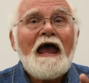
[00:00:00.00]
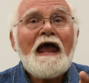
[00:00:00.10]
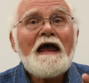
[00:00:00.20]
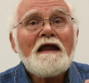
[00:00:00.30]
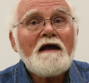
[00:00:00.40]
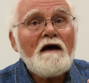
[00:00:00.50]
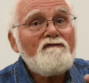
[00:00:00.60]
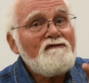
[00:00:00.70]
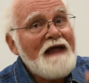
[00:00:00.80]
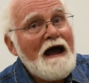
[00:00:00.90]
and a
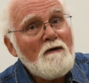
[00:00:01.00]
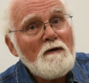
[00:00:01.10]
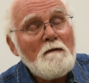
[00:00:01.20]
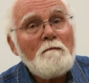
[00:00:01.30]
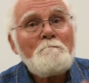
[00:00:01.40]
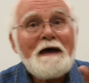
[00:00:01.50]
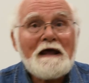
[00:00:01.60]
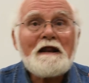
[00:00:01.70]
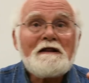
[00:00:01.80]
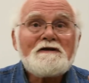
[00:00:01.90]
flower,
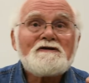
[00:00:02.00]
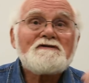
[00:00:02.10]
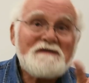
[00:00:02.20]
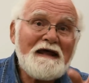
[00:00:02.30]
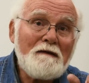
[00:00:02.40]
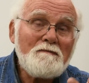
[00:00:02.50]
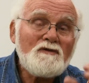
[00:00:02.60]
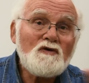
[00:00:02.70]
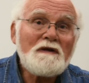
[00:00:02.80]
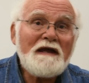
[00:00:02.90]
petal, stem,
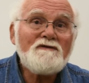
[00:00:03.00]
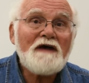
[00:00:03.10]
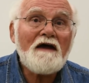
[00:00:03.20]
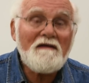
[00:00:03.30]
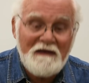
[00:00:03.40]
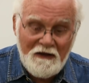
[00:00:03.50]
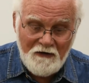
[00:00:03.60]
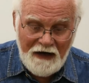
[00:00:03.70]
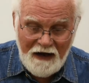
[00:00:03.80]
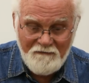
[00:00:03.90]
two leaves out of the
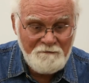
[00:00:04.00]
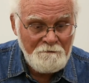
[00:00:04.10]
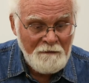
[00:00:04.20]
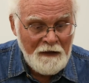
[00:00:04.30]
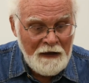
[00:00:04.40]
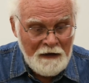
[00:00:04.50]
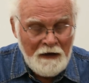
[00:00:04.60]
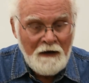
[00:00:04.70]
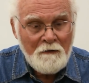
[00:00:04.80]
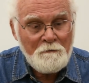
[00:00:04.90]
other half.
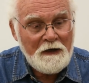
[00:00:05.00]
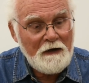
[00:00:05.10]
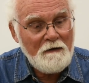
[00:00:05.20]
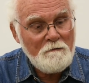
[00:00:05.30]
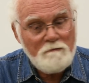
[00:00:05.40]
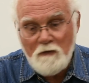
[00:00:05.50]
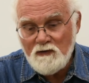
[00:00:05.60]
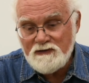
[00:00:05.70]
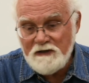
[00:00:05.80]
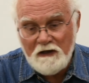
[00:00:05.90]
But
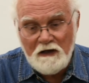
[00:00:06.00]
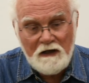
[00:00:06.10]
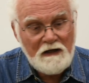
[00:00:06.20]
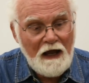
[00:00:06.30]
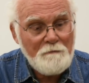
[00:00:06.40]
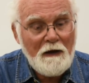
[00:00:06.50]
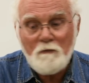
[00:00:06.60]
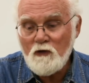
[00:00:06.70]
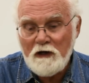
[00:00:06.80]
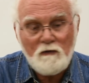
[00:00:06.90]
most of the time
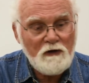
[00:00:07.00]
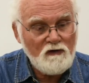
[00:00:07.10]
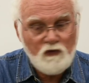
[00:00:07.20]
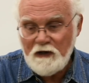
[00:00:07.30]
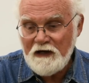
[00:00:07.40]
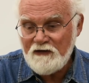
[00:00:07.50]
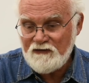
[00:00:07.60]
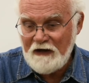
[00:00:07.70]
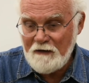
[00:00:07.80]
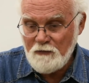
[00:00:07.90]
I'm working with
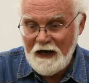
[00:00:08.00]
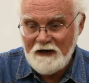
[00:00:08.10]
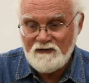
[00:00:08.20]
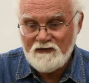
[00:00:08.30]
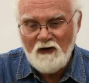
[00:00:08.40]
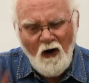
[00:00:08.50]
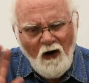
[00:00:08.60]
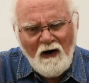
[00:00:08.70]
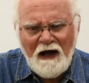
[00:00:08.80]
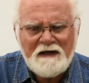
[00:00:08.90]
twigs and branches,
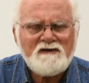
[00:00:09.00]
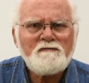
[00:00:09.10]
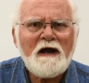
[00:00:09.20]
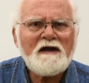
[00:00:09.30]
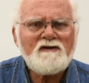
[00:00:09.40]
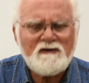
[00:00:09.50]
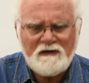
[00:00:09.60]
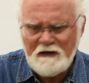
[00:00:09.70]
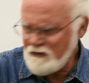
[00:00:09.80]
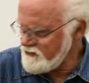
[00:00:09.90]
all kinds of
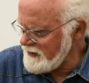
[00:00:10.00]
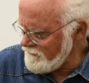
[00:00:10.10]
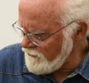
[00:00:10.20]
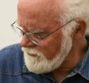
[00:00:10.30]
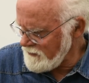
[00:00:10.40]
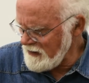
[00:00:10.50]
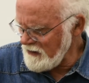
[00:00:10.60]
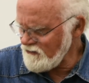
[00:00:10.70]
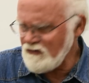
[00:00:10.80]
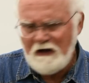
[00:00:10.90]
branches. There are several
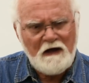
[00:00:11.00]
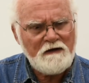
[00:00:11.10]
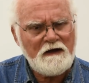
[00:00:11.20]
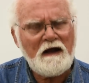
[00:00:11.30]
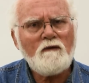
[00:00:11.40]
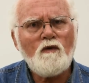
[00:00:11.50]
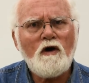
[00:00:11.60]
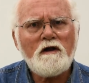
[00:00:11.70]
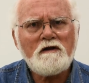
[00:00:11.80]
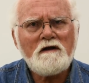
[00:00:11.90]
things that I
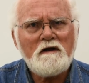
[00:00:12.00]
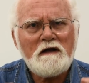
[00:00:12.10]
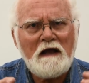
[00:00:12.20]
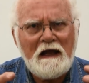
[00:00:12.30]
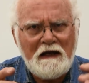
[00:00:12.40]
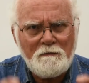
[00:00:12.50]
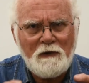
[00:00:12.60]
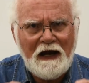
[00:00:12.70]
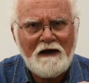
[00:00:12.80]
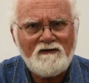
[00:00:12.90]
want in a
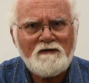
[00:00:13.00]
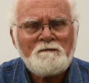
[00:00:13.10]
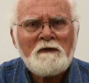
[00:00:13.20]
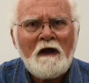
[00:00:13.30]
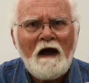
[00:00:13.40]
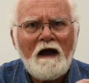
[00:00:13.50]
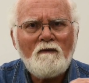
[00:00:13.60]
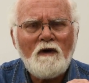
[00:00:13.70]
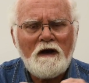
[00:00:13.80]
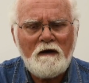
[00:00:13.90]
branch. I
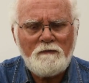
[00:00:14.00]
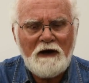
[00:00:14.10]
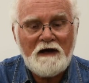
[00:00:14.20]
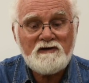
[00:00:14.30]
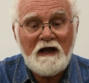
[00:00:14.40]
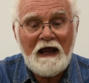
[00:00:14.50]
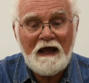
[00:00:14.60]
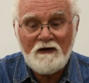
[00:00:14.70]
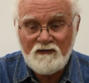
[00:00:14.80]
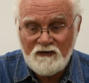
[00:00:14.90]
want a branch that
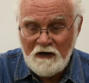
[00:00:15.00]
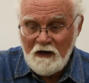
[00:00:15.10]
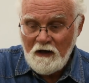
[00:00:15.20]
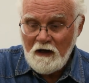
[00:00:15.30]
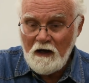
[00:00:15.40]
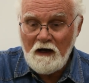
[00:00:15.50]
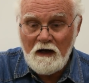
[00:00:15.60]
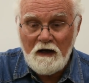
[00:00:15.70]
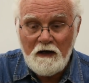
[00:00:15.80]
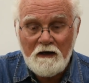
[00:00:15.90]
has
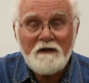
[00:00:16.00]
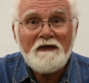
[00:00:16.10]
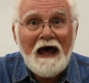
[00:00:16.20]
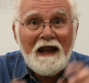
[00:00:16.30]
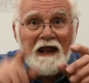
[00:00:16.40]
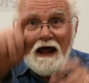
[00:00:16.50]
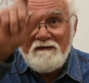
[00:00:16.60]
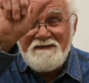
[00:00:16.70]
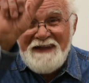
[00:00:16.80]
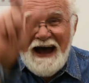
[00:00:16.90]
uh, not a lot
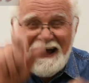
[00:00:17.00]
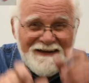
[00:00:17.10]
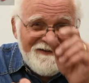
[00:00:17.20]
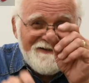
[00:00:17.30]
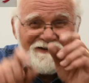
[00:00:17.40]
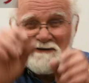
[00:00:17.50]
of knots